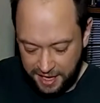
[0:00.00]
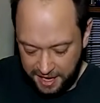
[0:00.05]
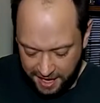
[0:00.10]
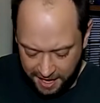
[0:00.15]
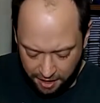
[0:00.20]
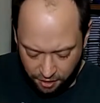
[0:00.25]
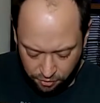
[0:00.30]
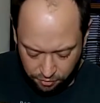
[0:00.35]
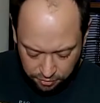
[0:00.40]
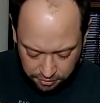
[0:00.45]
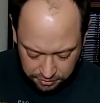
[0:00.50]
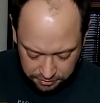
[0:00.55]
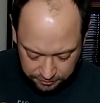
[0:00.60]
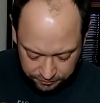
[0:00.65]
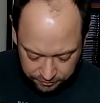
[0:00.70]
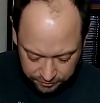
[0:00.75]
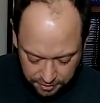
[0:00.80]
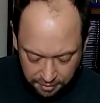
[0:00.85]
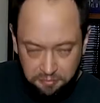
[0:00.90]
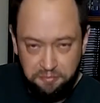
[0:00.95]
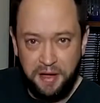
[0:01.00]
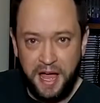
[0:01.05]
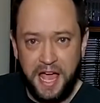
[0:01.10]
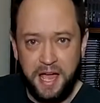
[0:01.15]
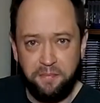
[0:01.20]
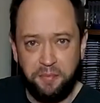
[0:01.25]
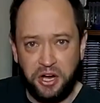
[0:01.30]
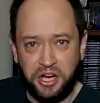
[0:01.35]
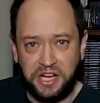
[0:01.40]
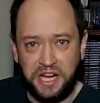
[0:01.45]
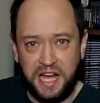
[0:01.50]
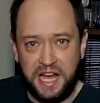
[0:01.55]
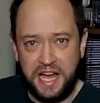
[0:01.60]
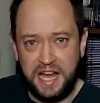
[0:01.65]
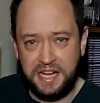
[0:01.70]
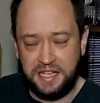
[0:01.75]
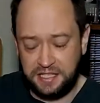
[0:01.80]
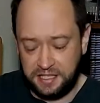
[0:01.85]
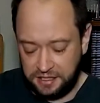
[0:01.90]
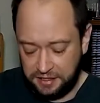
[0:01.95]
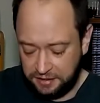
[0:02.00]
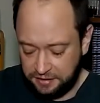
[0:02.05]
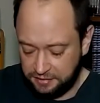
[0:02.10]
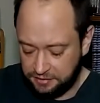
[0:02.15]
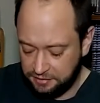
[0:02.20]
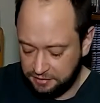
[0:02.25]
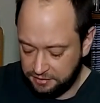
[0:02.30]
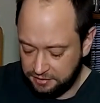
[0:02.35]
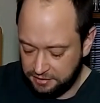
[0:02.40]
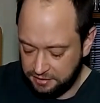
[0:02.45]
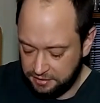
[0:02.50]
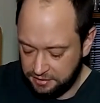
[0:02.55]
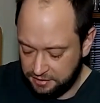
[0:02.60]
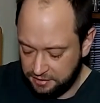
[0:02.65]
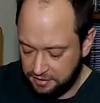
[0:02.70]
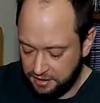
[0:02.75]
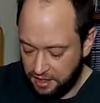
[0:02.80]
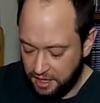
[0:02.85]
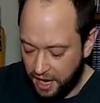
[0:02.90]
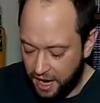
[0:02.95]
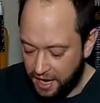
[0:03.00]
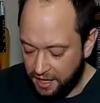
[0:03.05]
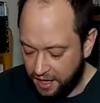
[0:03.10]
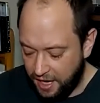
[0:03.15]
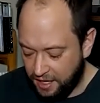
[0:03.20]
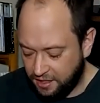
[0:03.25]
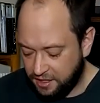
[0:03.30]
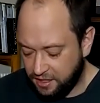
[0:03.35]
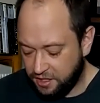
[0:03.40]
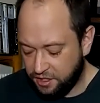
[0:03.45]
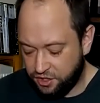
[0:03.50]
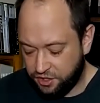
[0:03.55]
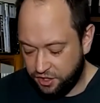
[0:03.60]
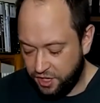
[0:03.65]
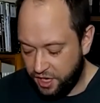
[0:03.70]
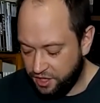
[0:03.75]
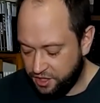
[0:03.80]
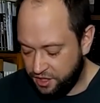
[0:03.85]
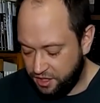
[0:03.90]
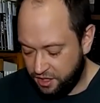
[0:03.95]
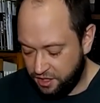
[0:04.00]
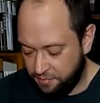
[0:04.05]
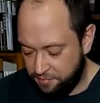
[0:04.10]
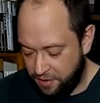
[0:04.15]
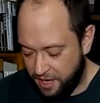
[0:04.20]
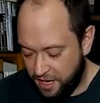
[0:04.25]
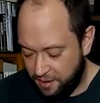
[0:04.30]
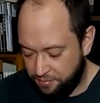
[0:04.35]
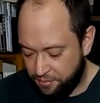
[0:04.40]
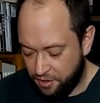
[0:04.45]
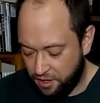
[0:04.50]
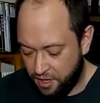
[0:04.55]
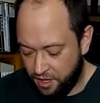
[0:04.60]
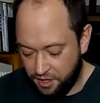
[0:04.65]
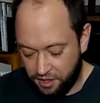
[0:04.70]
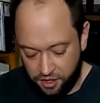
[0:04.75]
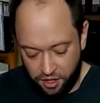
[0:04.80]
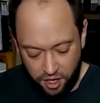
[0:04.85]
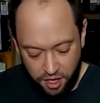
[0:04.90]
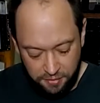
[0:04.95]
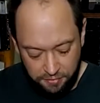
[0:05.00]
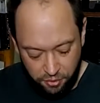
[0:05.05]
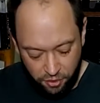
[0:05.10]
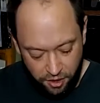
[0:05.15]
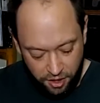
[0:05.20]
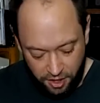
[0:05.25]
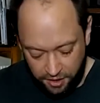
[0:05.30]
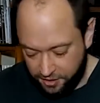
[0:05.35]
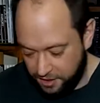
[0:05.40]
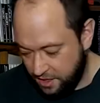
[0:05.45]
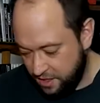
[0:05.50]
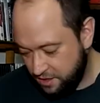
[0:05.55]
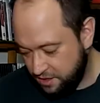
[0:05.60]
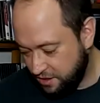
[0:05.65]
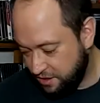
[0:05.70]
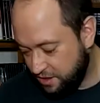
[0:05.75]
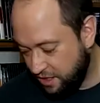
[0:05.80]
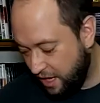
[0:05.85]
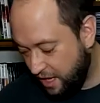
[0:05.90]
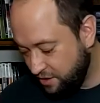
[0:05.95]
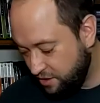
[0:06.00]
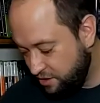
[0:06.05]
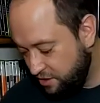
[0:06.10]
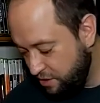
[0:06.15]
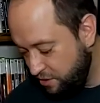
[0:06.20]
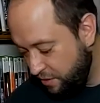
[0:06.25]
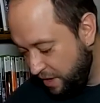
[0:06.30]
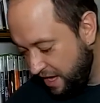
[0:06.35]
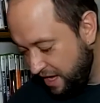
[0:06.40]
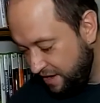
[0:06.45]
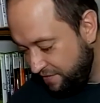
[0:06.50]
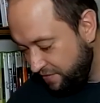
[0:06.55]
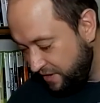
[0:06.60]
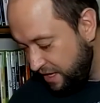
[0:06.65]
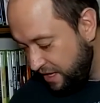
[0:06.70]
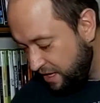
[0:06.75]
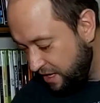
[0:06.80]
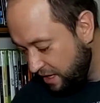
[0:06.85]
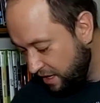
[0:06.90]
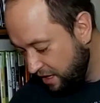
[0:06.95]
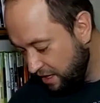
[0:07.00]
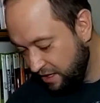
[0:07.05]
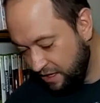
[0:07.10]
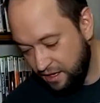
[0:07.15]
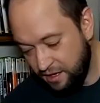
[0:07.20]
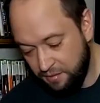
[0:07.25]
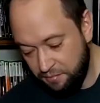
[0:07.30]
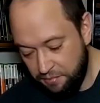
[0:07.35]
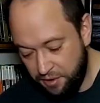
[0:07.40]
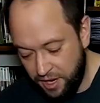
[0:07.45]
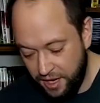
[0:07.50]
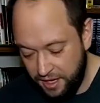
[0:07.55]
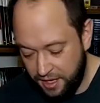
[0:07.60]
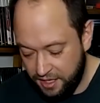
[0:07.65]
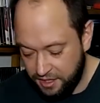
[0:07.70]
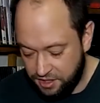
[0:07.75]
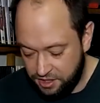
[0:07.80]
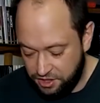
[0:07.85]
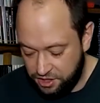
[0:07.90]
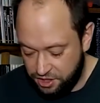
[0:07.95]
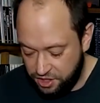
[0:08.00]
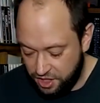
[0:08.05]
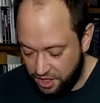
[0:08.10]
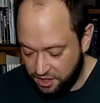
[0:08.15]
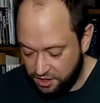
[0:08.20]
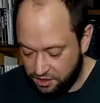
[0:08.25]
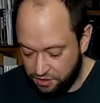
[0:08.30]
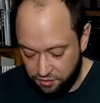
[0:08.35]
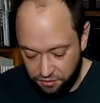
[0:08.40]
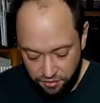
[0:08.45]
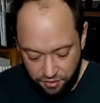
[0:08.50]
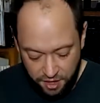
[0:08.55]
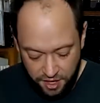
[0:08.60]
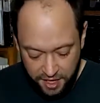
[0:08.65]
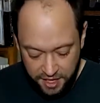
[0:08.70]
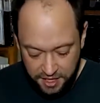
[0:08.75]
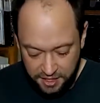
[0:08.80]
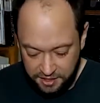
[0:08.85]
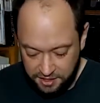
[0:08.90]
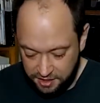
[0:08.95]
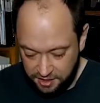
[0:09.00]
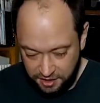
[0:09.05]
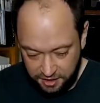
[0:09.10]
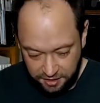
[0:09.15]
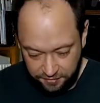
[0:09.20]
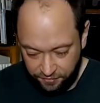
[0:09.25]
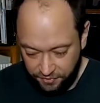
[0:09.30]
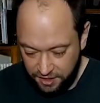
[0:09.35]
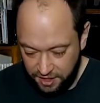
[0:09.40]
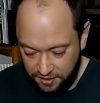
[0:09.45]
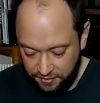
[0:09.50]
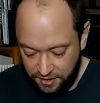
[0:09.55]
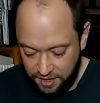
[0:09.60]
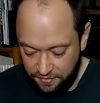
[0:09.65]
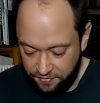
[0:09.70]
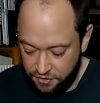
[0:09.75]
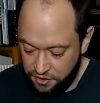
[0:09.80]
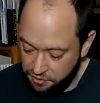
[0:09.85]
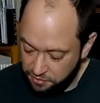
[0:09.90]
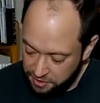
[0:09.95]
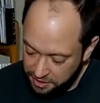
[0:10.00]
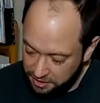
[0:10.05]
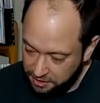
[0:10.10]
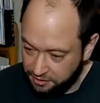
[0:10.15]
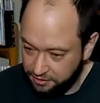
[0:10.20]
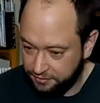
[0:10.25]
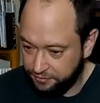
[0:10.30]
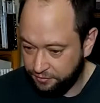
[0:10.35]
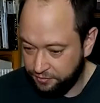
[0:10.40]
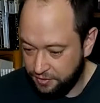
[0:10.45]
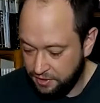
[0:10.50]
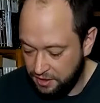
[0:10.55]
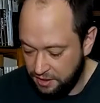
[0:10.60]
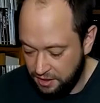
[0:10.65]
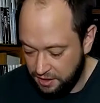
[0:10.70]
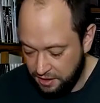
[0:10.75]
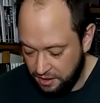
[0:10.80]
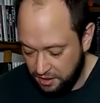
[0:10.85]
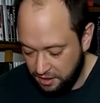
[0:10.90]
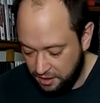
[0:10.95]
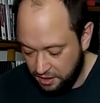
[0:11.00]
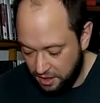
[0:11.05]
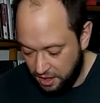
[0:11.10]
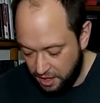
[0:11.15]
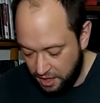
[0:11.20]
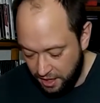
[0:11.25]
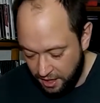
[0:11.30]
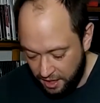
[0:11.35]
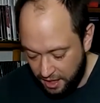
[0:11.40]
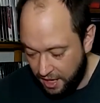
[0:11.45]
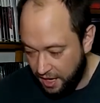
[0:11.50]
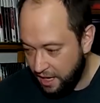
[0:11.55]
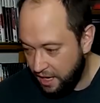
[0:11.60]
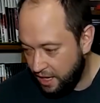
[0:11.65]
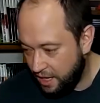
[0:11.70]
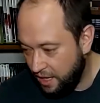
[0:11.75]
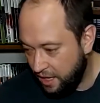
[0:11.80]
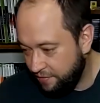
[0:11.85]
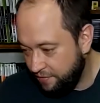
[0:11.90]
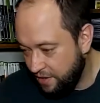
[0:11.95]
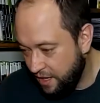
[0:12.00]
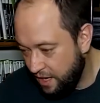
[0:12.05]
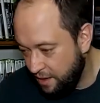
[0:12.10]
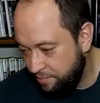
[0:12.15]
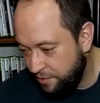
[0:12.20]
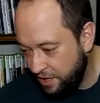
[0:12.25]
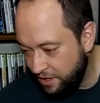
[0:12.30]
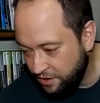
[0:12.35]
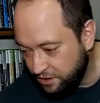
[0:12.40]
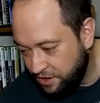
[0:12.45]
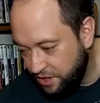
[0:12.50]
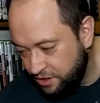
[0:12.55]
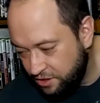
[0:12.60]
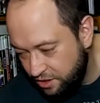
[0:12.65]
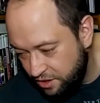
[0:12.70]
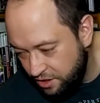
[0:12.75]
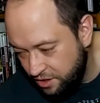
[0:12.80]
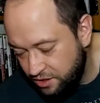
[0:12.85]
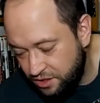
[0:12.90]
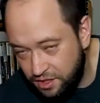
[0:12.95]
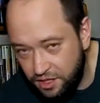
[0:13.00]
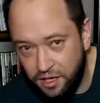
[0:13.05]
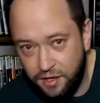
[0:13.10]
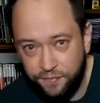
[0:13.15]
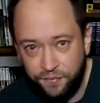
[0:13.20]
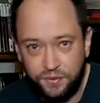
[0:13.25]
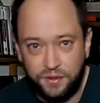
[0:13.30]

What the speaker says: Ow. Paper cut! I like the construction of the paper, the cardboard on these. It's not too heavy, but it's just right, if you will. Alright, I've got a pair of scissors